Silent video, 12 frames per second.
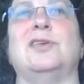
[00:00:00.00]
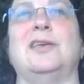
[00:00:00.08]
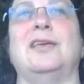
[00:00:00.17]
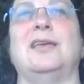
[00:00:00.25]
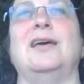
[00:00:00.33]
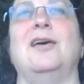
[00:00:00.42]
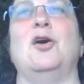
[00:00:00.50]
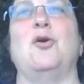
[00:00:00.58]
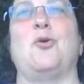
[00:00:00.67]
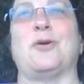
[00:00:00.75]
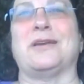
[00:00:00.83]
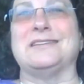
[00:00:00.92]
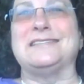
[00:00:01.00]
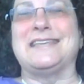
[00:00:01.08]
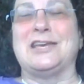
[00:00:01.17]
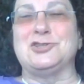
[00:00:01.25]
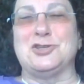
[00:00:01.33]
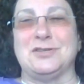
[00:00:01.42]
the
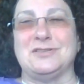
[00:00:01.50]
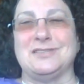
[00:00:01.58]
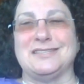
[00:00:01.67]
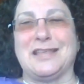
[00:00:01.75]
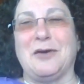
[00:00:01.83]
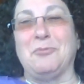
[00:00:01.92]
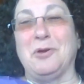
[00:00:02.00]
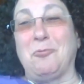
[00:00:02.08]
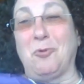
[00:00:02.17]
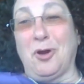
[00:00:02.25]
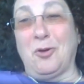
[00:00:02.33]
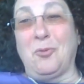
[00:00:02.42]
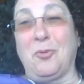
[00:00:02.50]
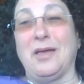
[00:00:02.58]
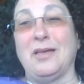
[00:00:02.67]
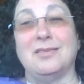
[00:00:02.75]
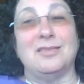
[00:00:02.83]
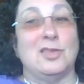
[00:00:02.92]
organizations that we work
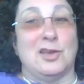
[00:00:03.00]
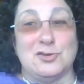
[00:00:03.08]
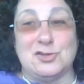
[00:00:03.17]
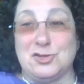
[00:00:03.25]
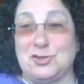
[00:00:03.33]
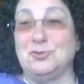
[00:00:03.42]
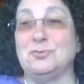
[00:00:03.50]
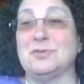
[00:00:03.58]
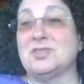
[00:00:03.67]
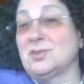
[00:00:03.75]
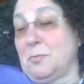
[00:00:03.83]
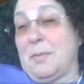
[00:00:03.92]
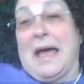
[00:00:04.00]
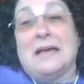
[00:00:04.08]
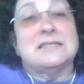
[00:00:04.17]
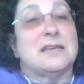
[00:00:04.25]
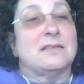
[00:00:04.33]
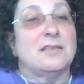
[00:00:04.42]
with, their students are
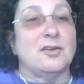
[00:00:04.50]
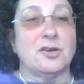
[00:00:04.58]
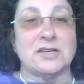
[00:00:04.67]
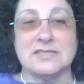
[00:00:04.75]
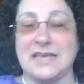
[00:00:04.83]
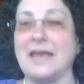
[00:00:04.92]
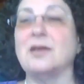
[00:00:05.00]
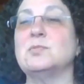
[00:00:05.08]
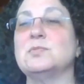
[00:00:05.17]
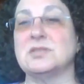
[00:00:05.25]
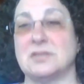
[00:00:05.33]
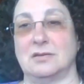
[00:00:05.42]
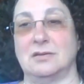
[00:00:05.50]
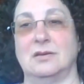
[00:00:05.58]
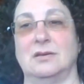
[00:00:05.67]
passing their exams.